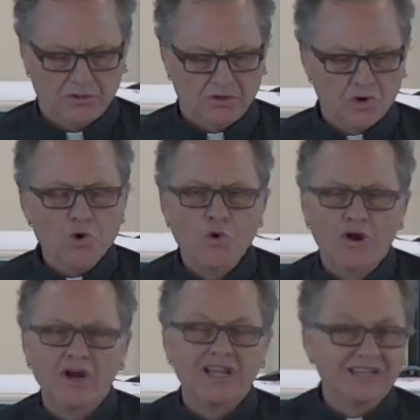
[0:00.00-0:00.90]
who
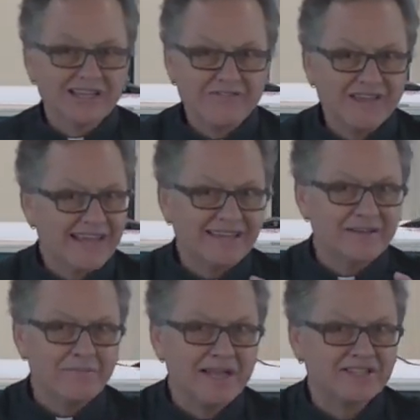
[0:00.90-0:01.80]
are living in the
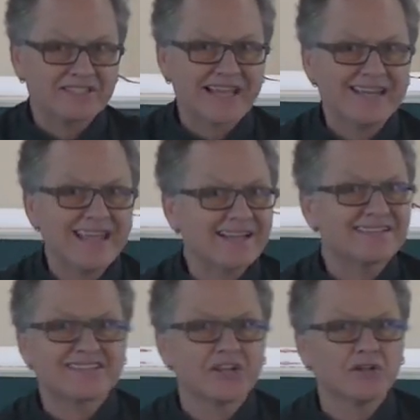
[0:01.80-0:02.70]
midst and yet
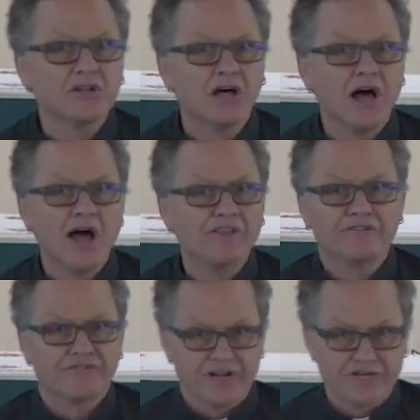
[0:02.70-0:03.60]
still on the
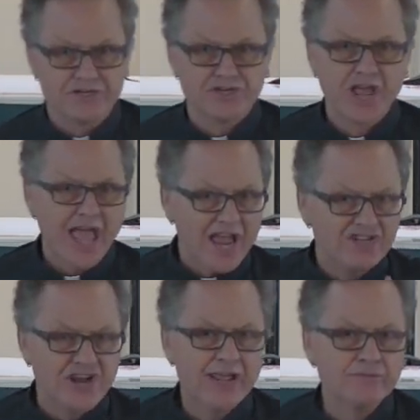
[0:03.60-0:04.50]
fringe. And
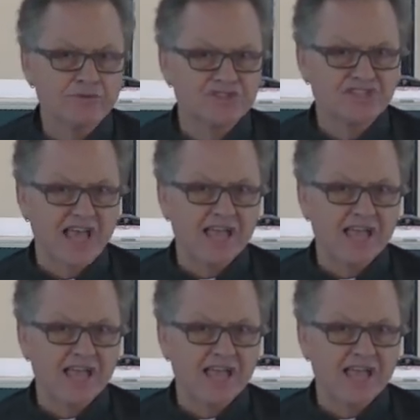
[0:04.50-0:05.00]
James would say,